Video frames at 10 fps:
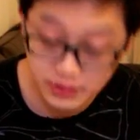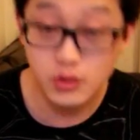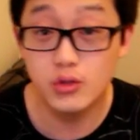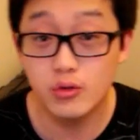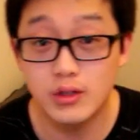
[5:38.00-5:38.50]

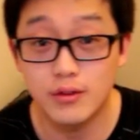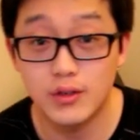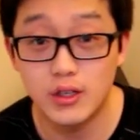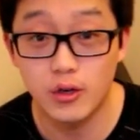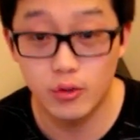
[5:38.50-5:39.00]
you saw in the
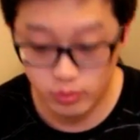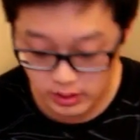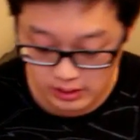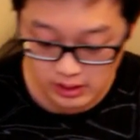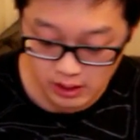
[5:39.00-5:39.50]
video
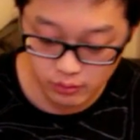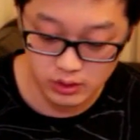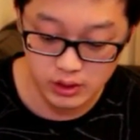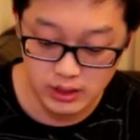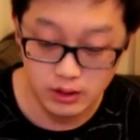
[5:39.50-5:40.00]
when I was
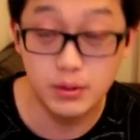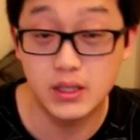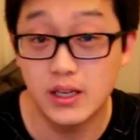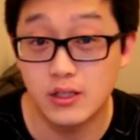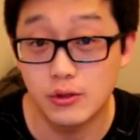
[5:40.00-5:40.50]
cooking the
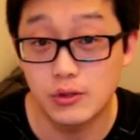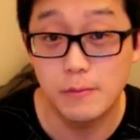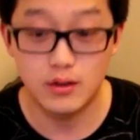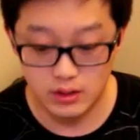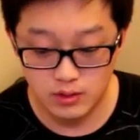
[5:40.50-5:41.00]

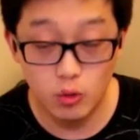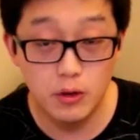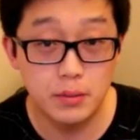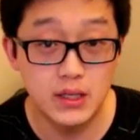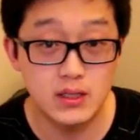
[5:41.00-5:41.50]
potatoes, the
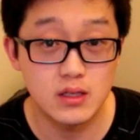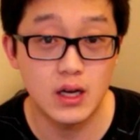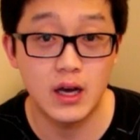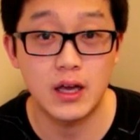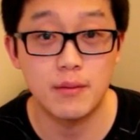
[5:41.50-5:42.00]
smaller pieces
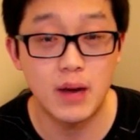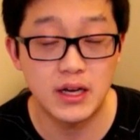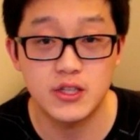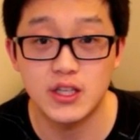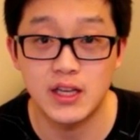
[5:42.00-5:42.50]
I
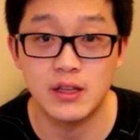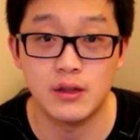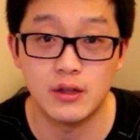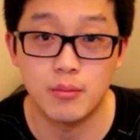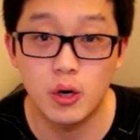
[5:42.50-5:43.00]
mashed
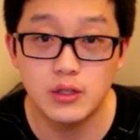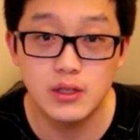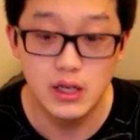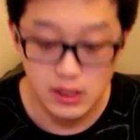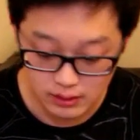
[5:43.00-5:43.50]
in the pot.
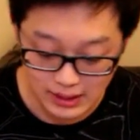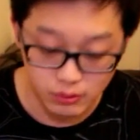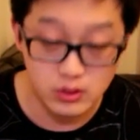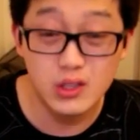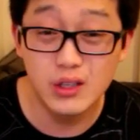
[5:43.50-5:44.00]
That
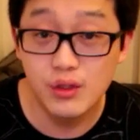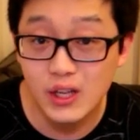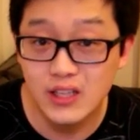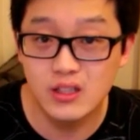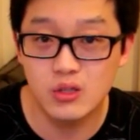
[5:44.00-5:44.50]
was to
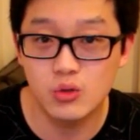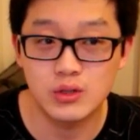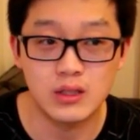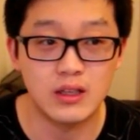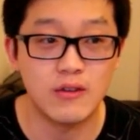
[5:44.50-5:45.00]
thicken the
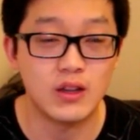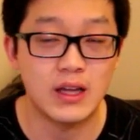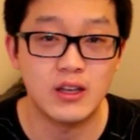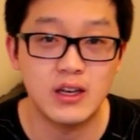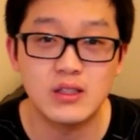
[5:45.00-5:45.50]
sauce and give it
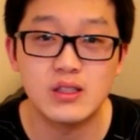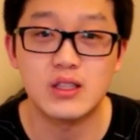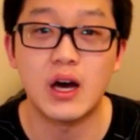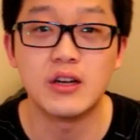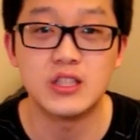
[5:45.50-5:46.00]
that nice
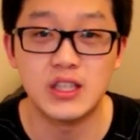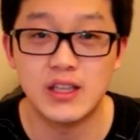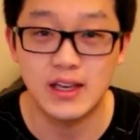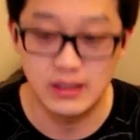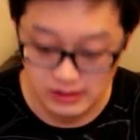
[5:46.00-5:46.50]
starchy
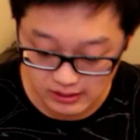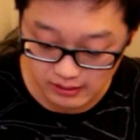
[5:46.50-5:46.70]
taste.